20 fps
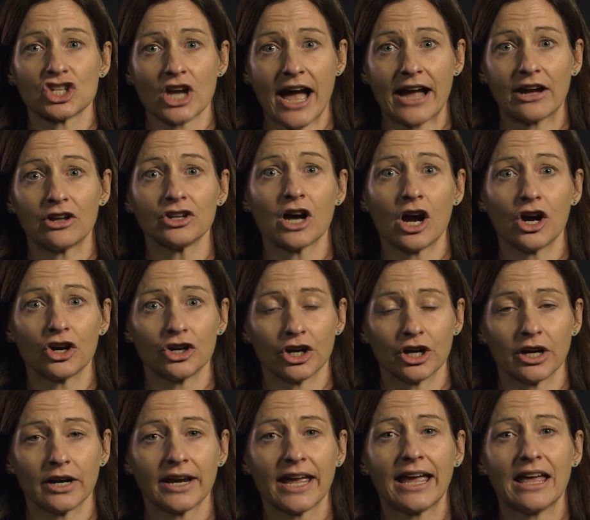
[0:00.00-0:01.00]
child
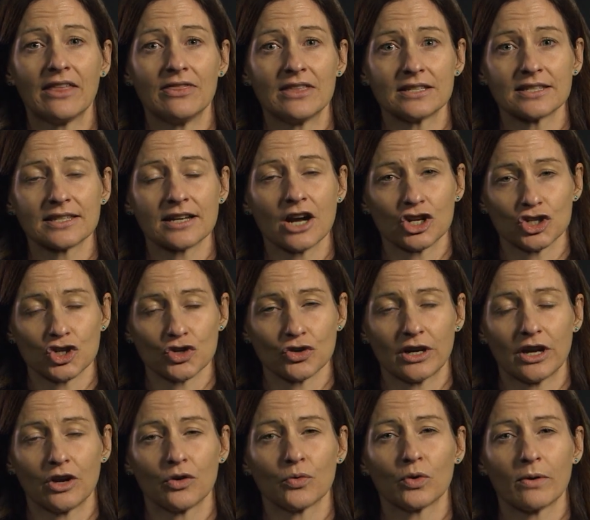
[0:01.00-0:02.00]
hunger in this
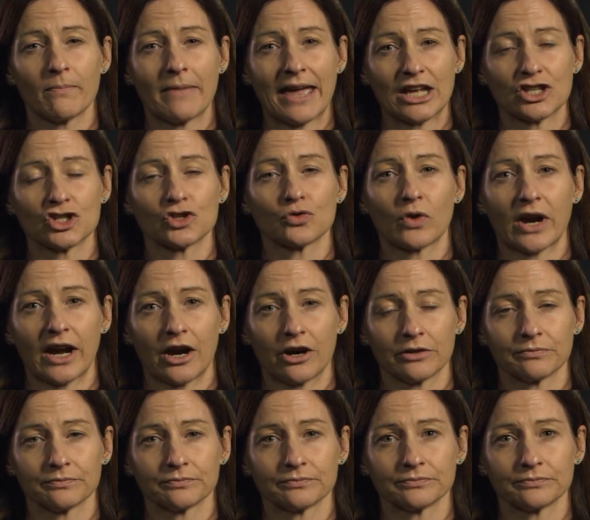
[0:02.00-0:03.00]
country remains rare.